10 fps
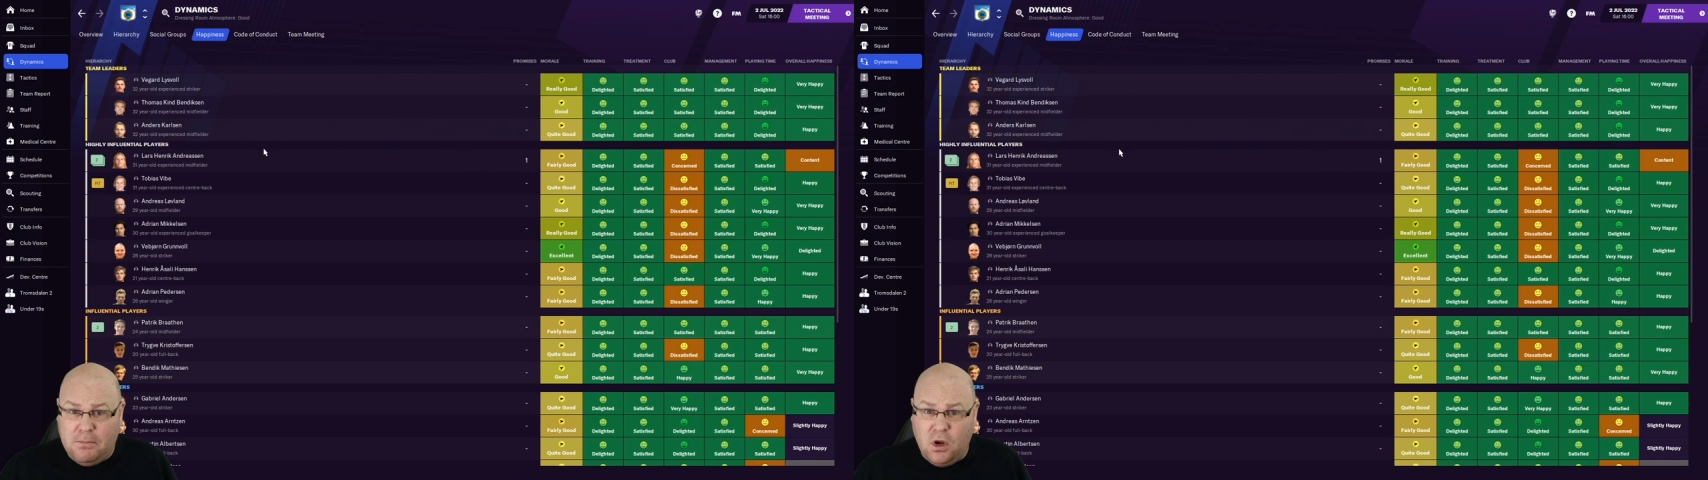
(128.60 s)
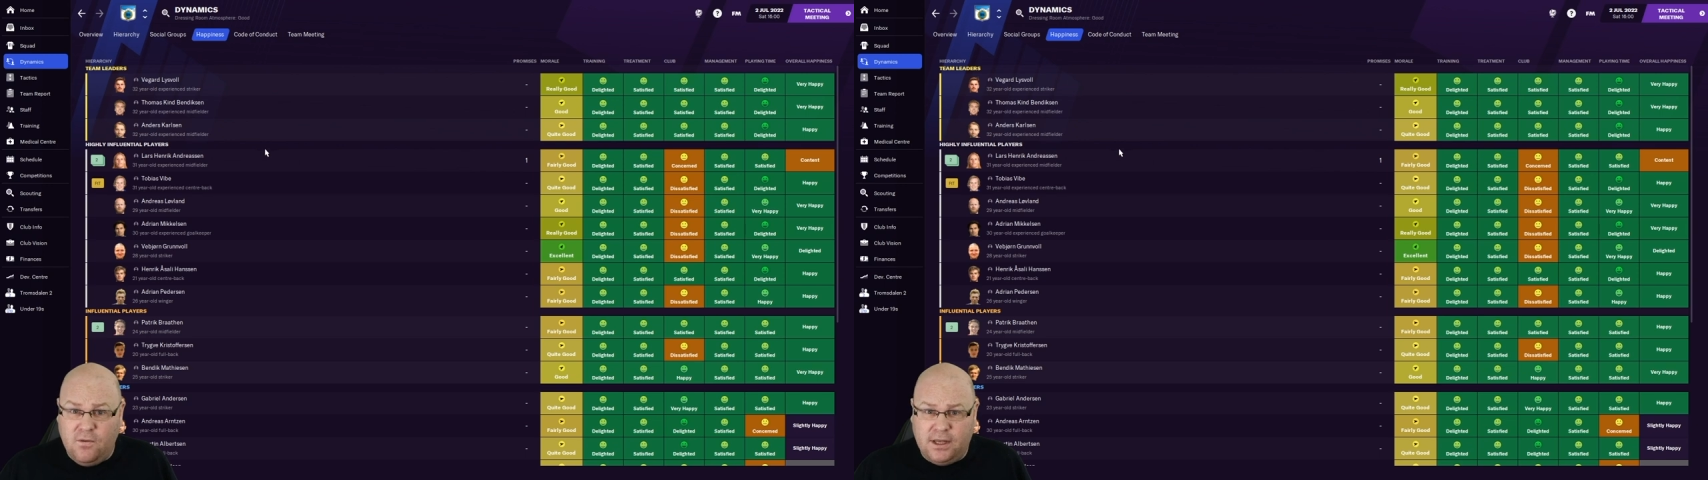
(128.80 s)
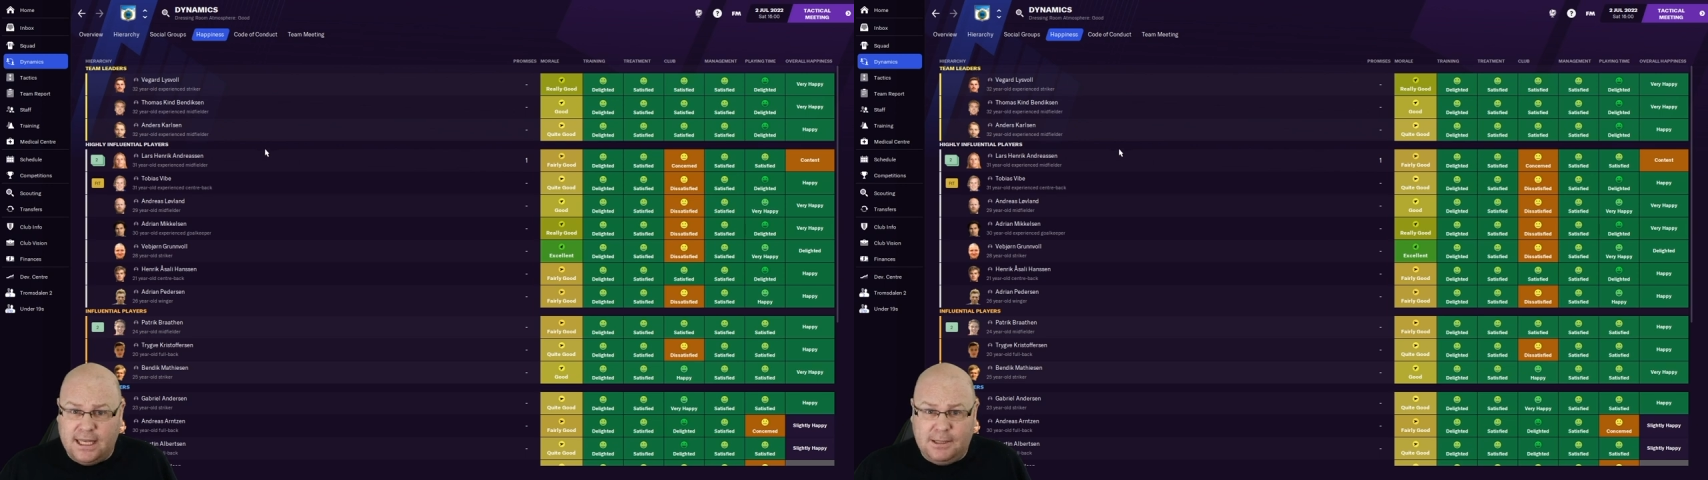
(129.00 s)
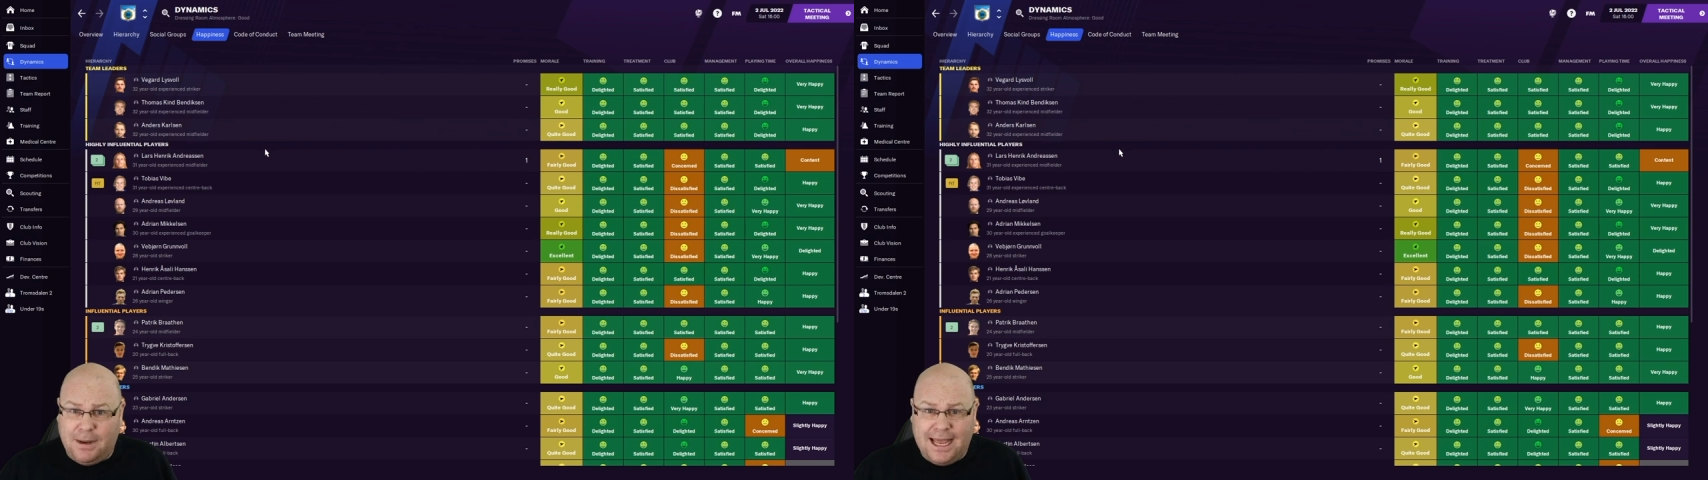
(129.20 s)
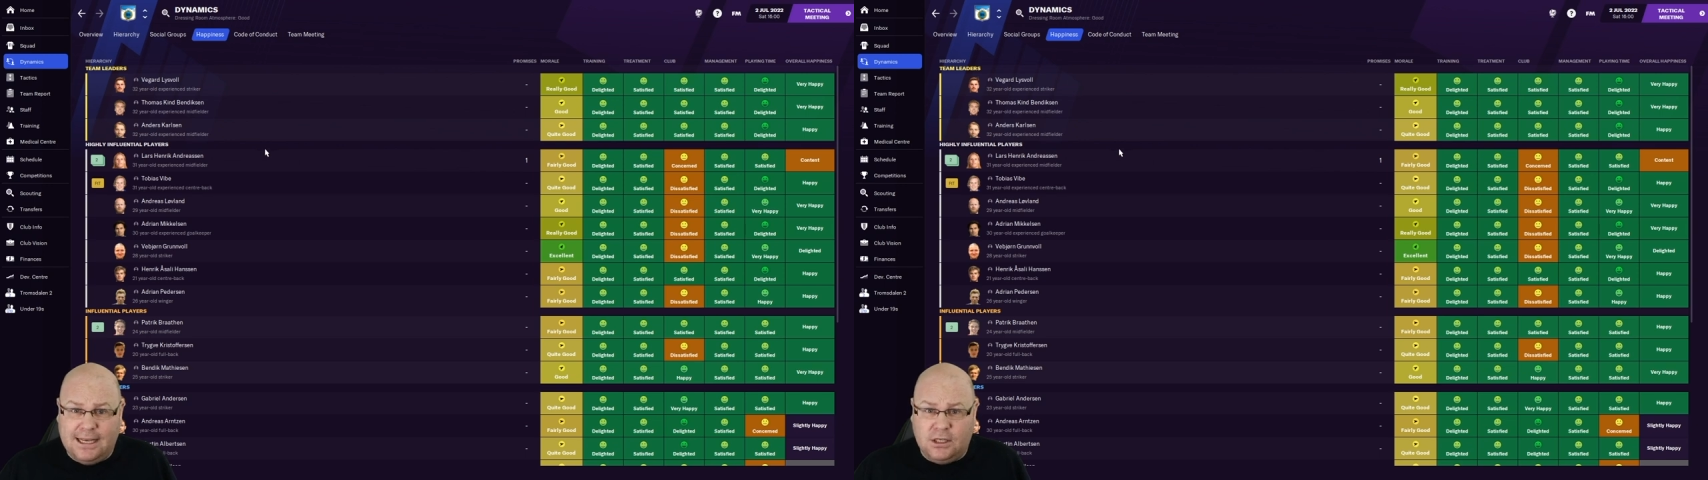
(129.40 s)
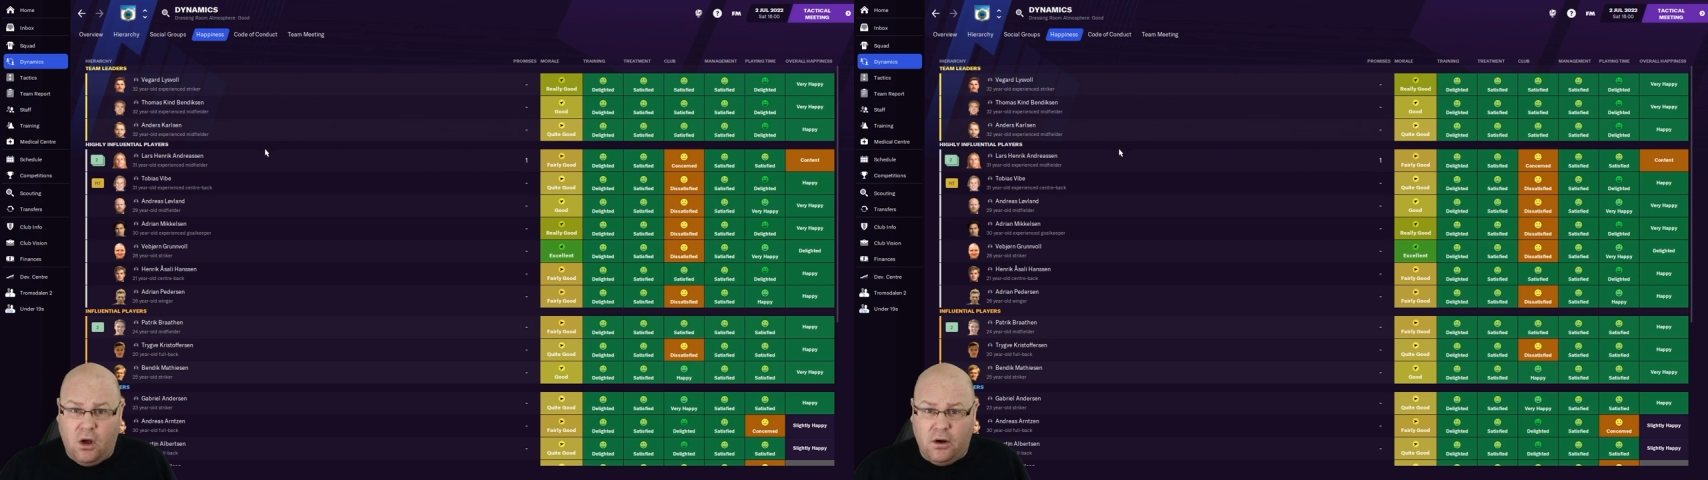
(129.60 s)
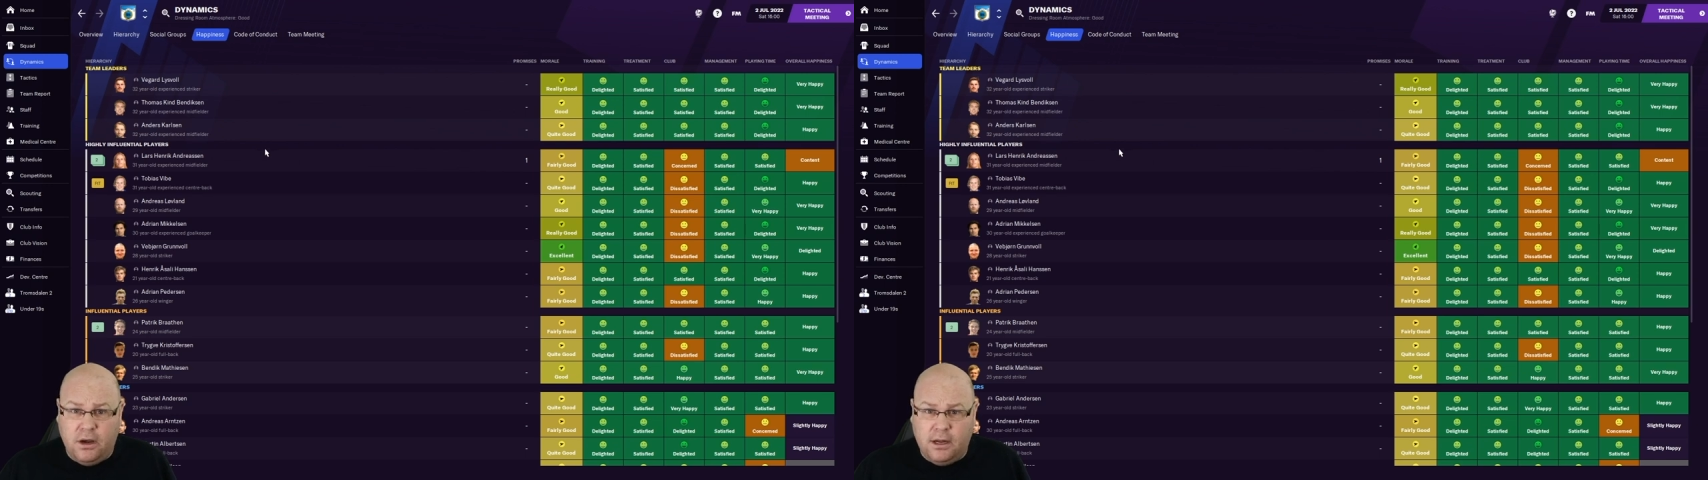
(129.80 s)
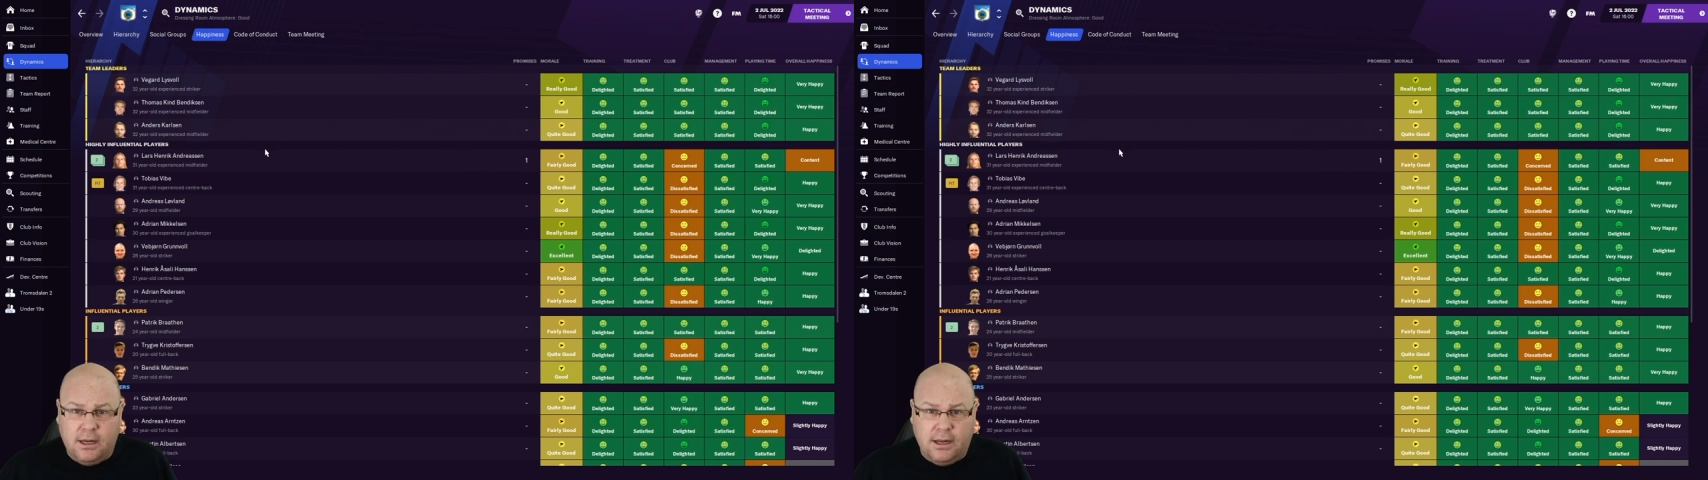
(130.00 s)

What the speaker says: be moving these players on